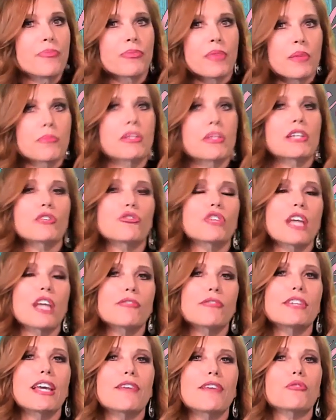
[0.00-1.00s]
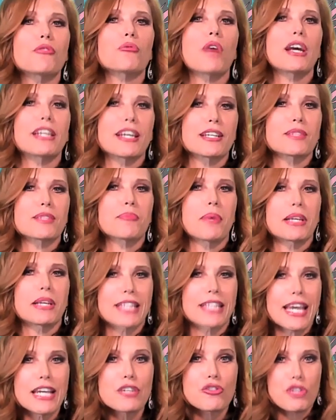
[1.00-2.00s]
Because you have to have the right
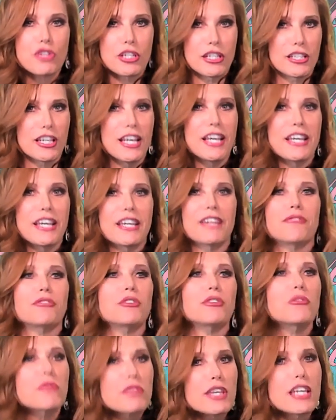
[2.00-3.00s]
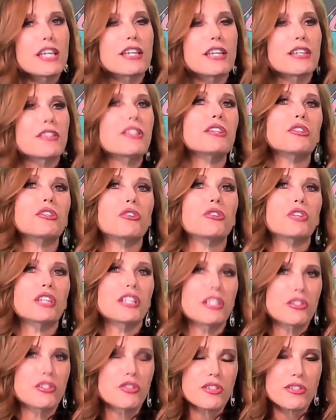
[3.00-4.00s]
expectation. If you think that you're going
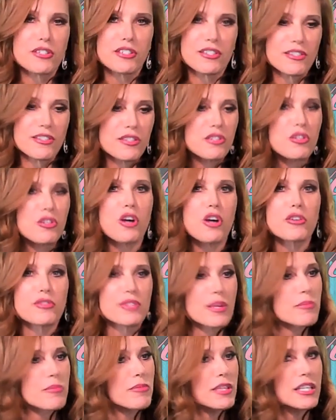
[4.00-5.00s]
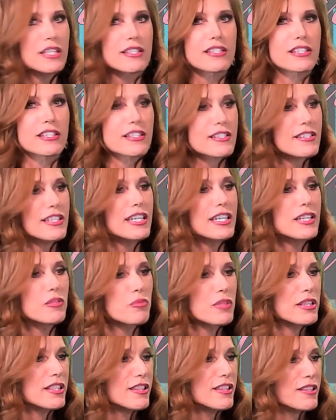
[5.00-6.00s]
to just start something and succeed
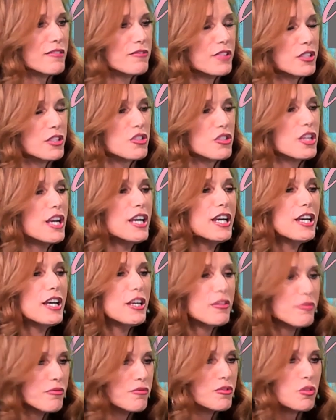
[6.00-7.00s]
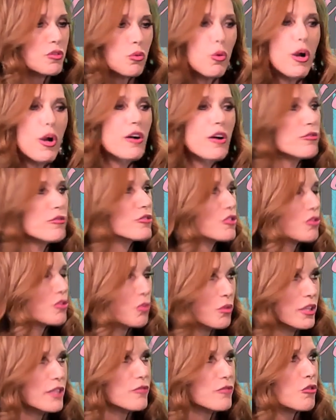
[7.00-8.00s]
within the first 12,
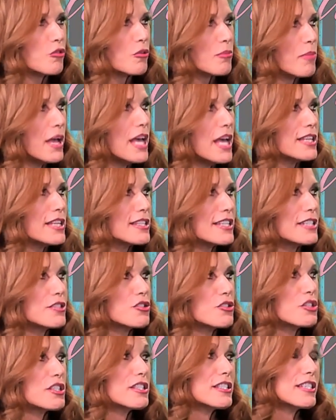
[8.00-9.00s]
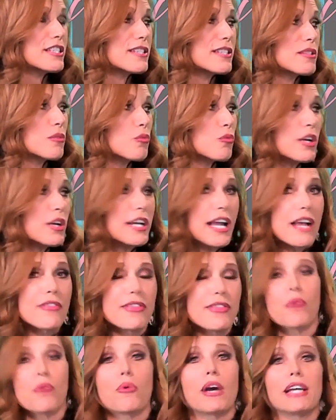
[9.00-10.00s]
24 months, it just doesn't work out
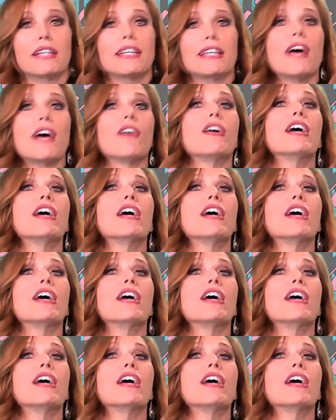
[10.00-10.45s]
that way. Now,